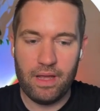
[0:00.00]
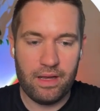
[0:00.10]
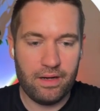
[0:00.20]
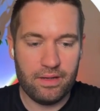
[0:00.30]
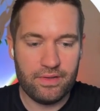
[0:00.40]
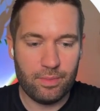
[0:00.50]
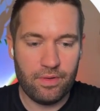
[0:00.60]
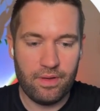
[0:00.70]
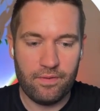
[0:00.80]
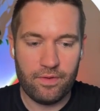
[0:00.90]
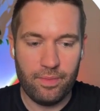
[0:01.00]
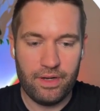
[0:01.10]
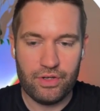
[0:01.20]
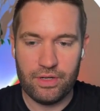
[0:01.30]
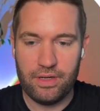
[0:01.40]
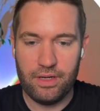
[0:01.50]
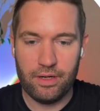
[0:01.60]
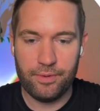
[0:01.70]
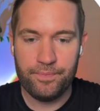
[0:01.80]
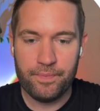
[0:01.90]
edited some of the information
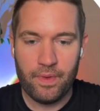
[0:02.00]
here.